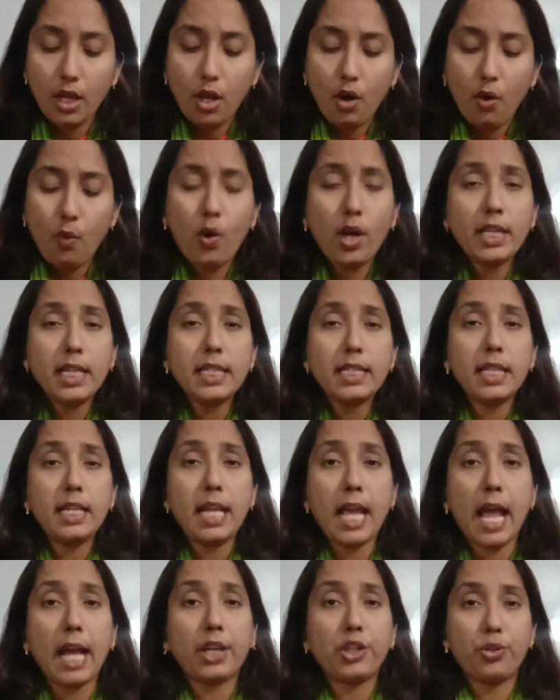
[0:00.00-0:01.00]
What is an
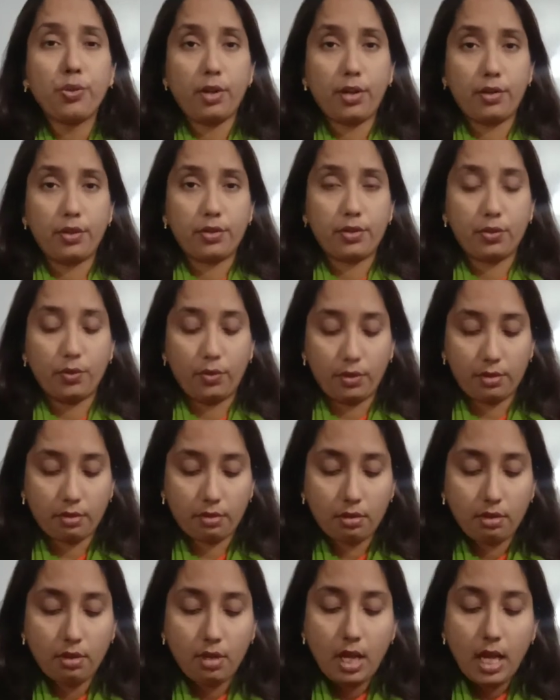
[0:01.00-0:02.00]
actual resource?
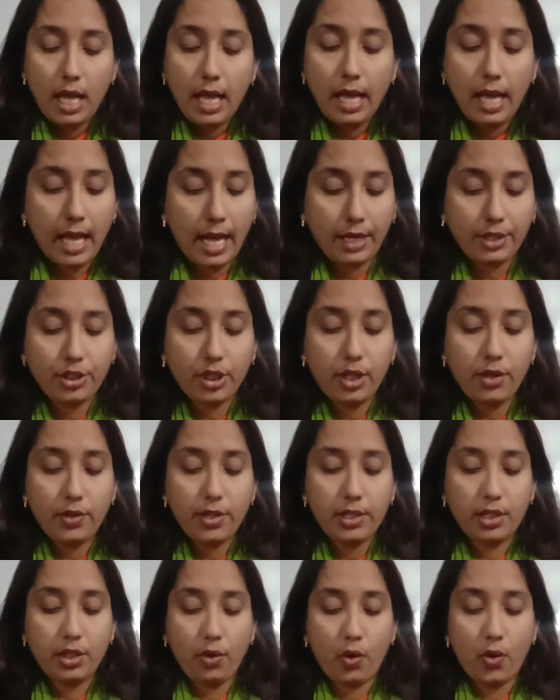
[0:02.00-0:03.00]
Actual
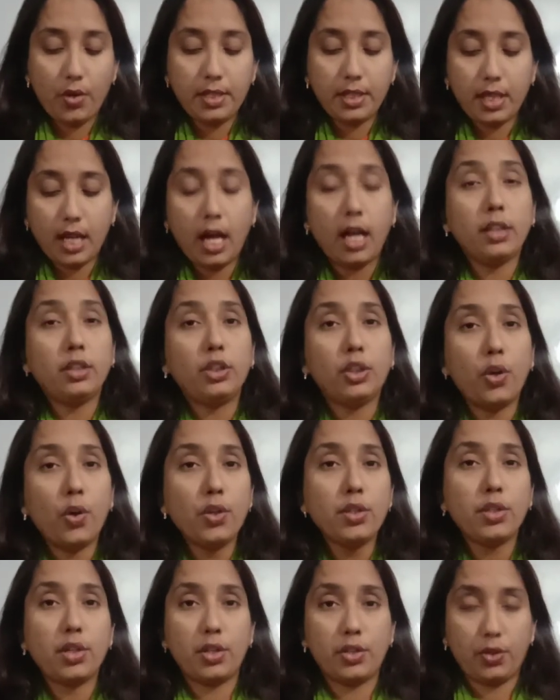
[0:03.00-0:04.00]
resource are
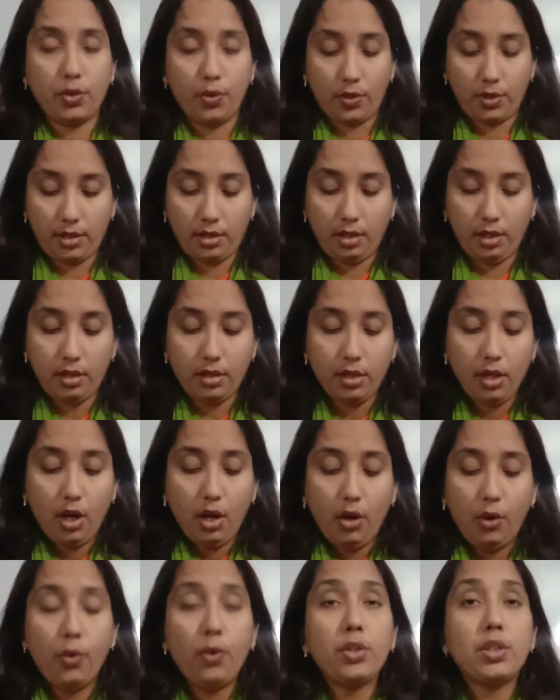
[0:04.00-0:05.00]
those resources
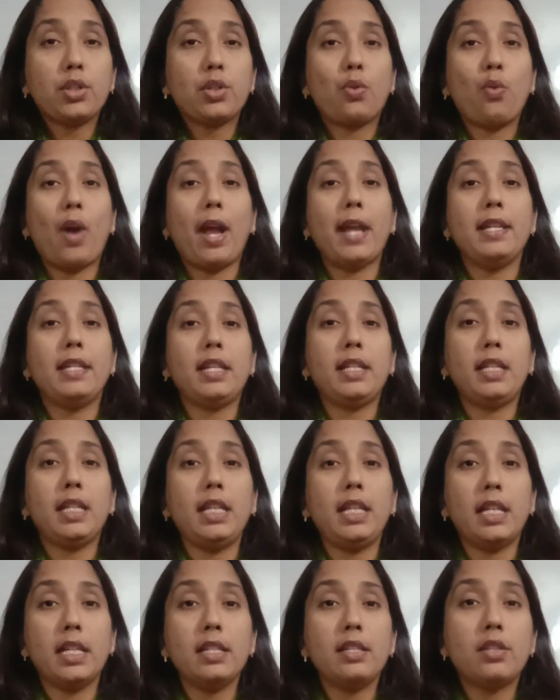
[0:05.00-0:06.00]
whose quantity
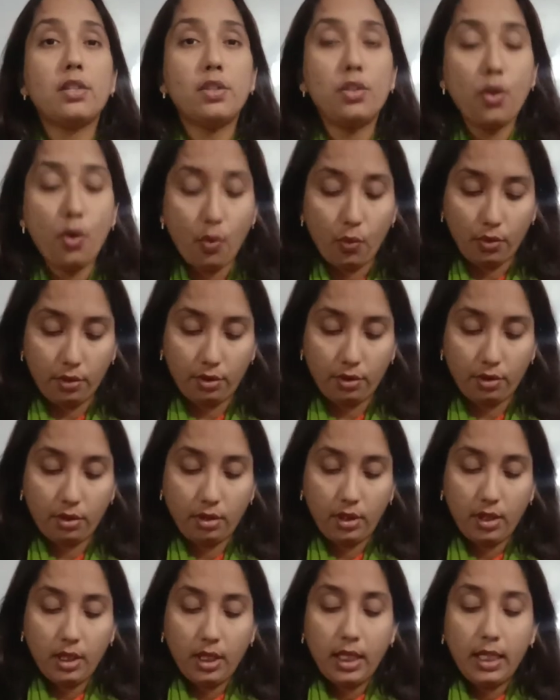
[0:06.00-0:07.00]
is known.
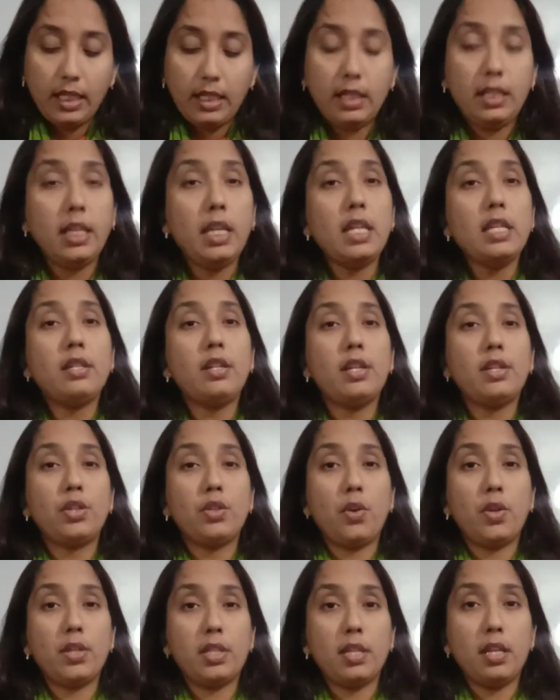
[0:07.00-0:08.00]
These
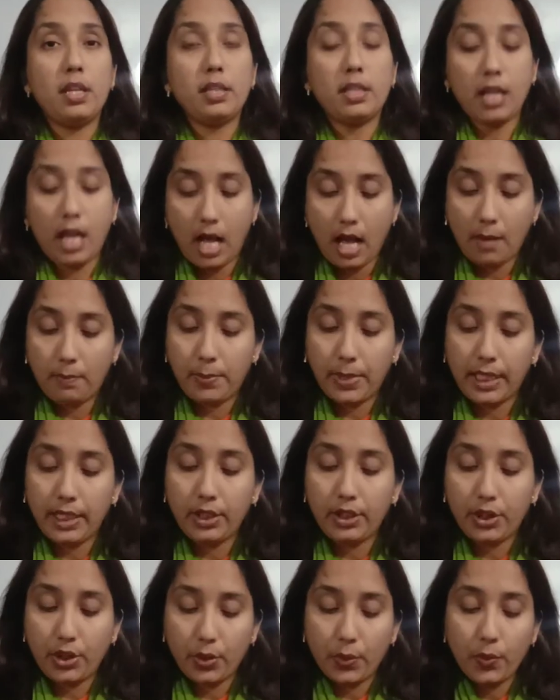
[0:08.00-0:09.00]
resources are being
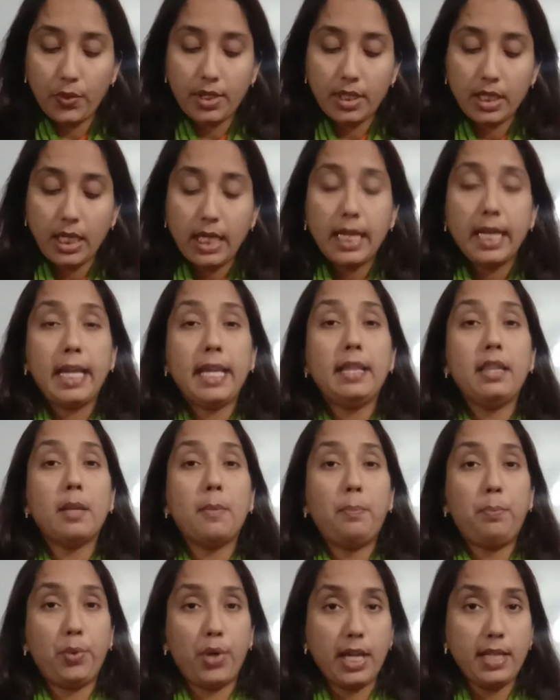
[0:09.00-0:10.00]
used in the
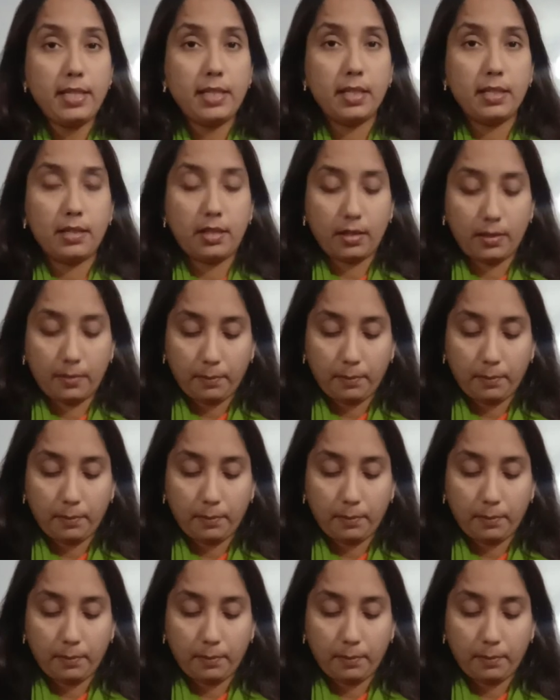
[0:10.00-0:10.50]
present.